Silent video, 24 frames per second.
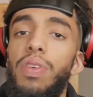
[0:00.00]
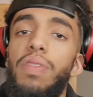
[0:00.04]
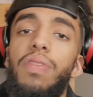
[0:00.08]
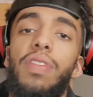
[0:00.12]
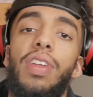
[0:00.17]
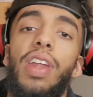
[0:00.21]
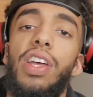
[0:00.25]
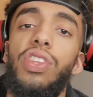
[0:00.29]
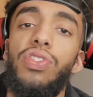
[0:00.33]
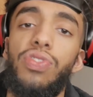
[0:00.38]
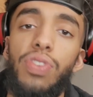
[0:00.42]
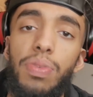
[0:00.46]

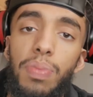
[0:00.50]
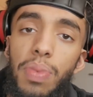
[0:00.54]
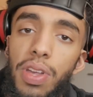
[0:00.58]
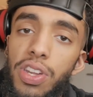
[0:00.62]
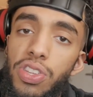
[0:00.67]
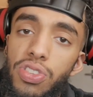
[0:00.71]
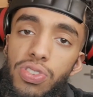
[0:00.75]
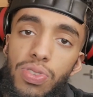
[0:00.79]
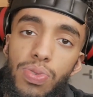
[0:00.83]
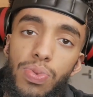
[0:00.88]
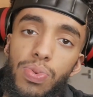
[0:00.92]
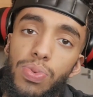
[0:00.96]
even entering
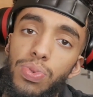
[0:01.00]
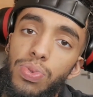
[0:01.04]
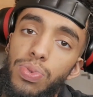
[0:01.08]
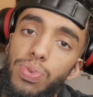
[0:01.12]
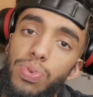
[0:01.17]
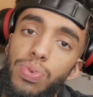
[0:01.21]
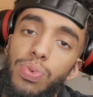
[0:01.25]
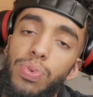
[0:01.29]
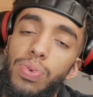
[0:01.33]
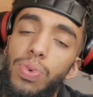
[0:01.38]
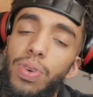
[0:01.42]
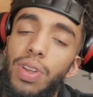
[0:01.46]
medical
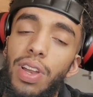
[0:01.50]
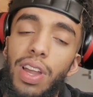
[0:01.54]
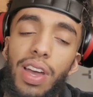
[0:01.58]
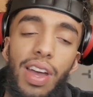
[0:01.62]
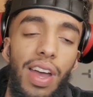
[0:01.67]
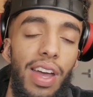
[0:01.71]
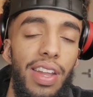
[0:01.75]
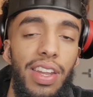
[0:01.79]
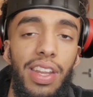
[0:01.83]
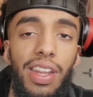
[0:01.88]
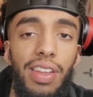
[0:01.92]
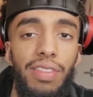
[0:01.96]
school. Like,
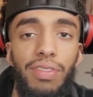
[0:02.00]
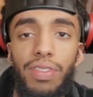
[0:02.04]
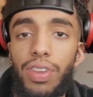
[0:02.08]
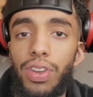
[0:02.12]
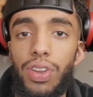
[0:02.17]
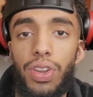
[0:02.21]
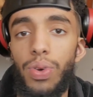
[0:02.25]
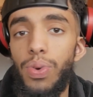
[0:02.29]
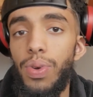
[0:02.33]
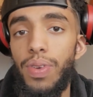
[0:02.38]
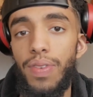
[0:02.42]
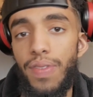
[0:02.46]
I didn't even
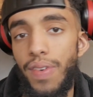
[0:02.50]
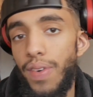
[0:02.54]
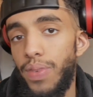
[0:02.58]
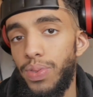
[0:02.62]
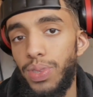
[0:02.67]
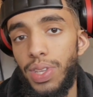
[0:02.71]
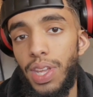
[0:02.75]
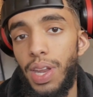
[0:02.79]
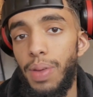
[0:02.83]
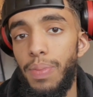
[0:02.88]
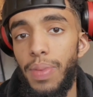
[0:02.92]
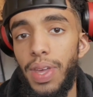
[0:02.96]
know if I
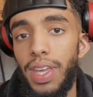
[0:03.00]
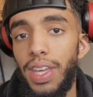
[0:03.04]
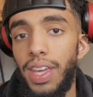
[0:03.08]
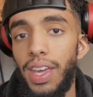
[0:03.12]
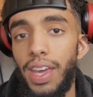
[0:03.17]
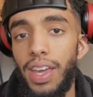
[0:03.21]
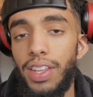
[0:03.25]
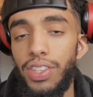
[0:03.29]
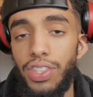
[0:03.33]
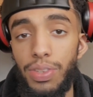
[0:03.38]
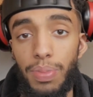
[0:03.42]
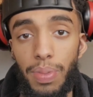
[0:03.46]
was going to make
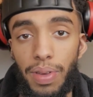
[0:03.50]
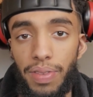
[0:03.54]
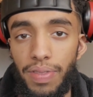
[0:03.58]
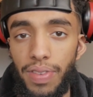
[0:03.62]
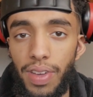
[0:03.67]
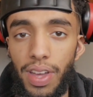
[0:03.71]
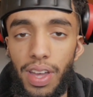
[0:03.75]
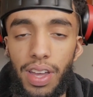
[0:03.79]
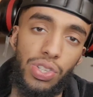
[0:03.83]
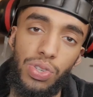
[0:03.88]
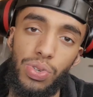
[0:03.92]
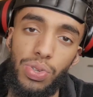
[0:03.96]
it in, to be
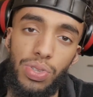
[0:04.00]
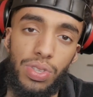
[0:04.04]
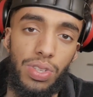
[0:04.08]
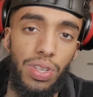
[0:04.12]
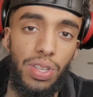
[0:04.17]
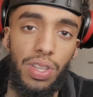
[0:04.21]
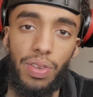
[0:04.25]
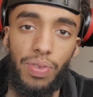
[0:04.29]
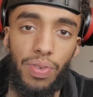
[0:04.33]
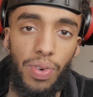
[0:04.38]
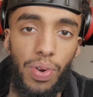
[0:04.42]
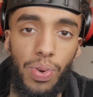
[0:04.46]
fair, due to
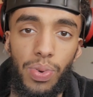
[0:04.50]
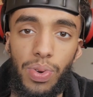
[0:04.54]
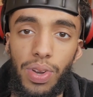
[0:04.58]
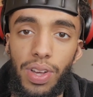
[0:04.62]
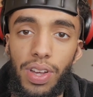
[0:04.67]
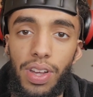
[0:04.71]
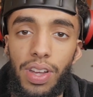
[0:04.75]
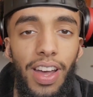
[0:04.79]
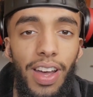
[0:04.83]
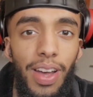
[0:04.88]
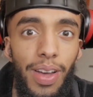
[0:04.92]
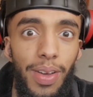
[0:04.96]
the
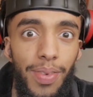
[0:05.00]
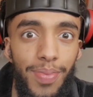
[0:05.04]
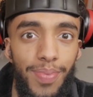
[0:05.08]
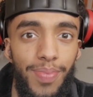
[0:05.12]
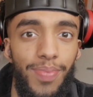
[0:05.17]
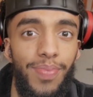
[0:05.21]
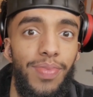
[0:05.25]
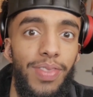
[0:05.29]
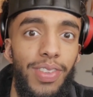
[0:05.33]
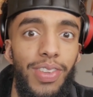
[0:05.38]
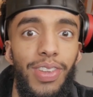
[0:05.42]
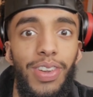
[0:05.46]
Rona.
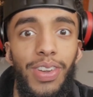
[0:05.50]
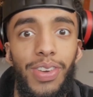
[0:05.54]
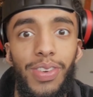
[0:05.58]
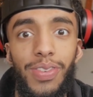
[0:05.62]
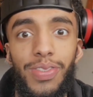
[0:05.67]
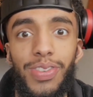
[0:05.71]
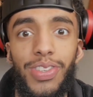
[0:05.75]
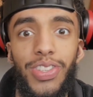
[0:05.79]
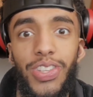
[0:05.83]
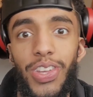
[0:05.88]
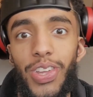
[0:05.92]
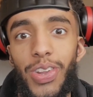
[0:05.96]
You know, if
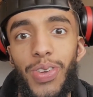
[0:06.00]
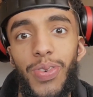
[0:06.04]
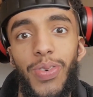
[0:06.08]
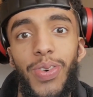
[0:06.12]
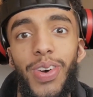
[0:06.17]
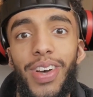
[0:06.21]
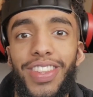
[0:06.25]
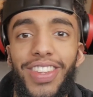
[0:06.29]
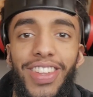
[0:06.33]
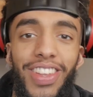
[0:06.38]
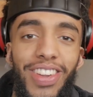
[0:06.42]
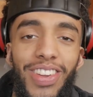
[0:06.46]
you say the
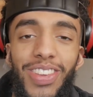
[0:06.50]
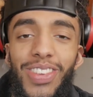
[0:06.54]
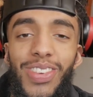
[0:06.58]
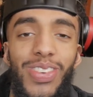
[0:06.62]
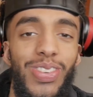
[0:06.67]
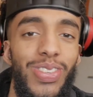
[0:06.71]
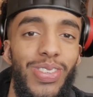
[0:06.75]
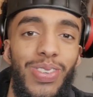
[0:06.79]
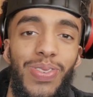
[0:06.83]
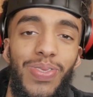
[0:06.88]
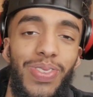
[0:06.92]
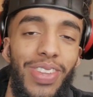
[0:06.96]
word, then
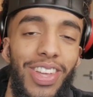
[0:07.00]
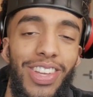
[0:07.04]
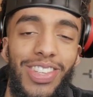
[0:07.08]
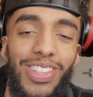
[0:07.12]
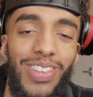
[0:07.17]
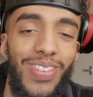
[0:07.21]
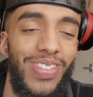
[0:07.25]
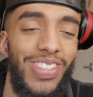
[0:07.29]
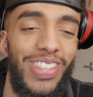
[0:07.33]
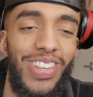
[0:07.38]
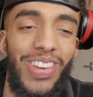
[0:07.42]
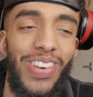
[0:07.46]
YouTube does
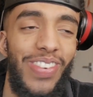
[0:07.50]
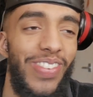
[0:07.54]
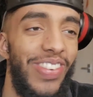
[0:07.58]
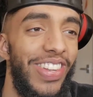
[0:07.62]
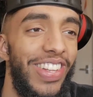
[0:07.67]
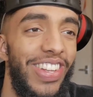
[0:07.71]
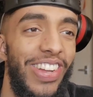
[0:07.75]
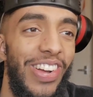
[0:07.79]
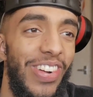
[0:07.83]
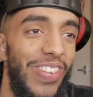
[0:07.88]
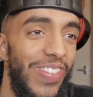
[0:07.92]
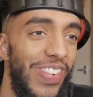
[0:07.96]
something to your
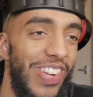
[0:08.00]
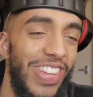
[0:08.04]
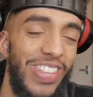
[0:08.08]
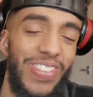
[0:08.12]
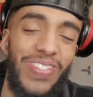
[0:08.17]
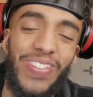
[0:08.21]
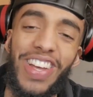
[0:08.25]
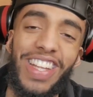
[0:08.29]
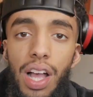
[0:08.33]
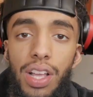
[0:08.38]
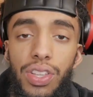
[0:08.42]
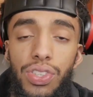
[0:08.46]
video, but it's
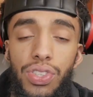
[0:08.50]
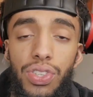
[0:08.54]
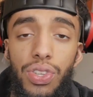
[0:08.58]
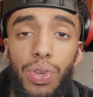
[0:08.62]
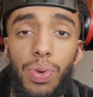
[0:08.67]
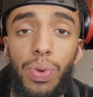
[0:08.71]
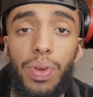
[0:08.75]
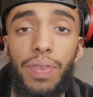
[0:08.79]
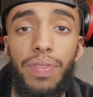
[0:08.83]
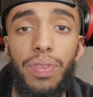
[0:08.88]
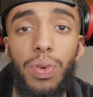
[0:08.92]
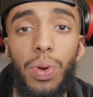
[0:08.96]
mad. And
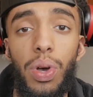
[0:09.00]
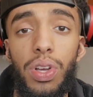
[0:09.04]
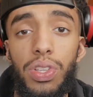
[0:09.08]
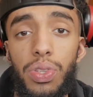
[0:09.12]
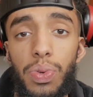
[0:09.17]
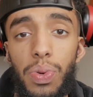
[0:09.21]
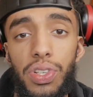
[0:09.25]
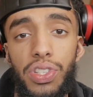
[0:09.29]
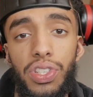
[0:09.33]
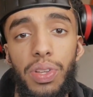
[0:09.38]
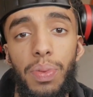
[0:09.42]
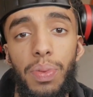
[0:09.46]
so if you are to watch